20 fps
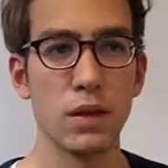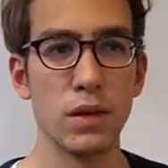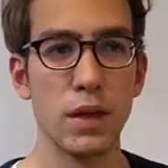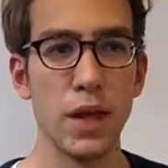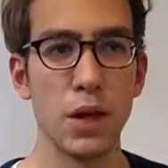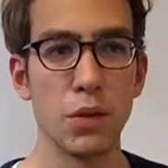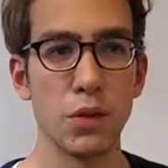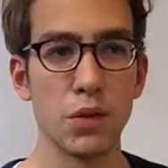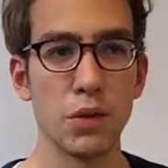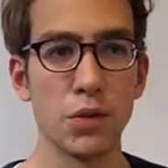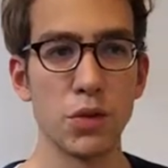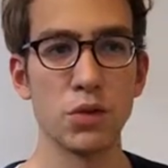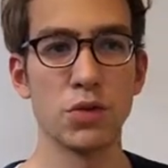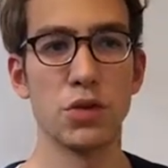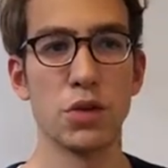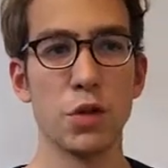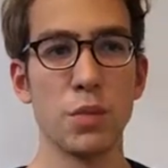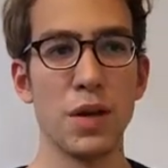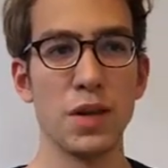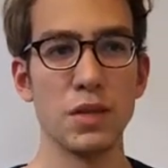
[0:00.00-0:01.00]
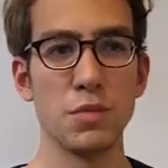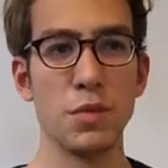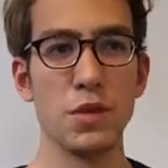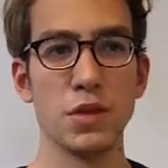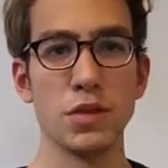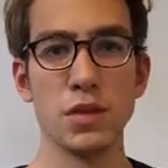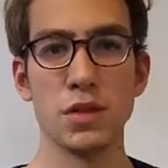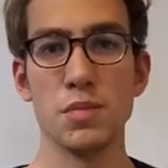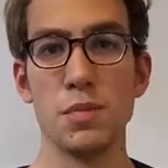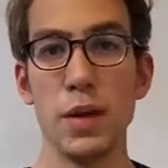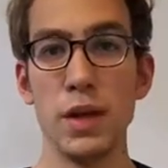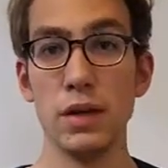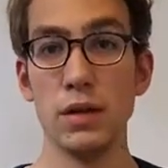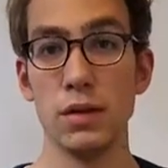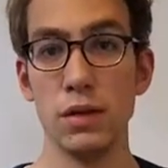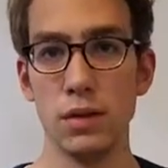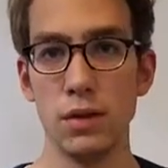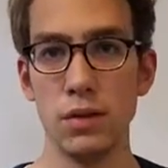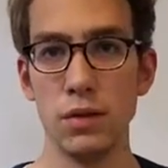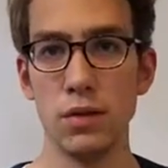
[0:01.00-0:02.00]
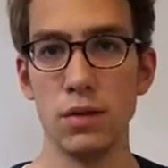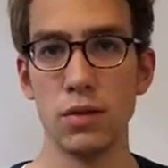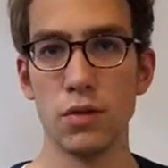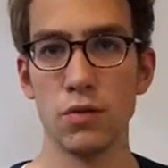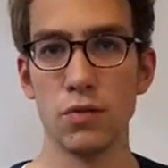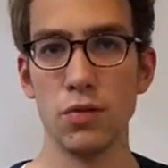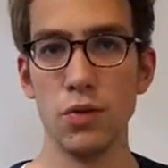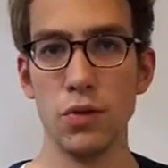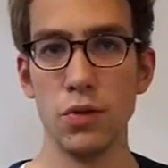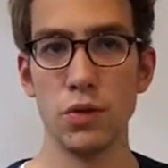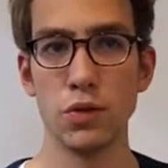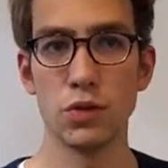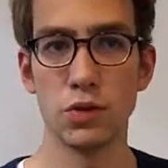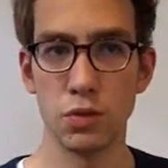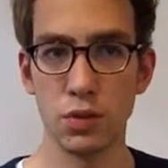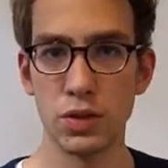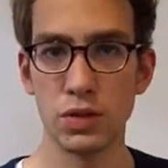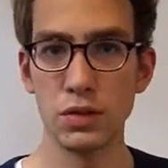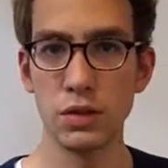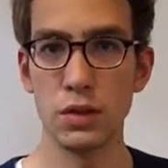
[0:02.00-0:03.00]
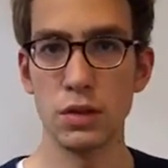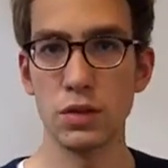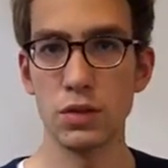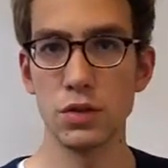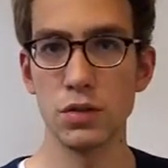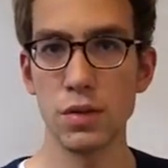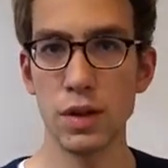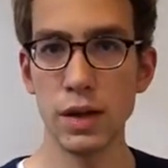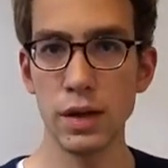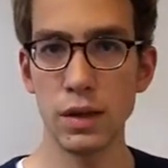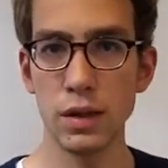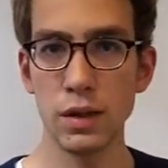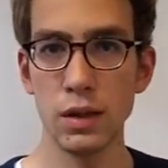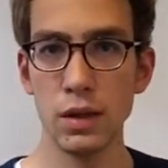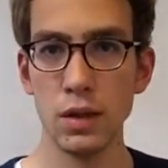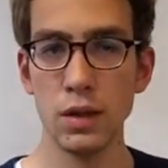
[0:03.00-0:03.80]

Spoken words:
Now, the term has been suspended for those who are still on strike.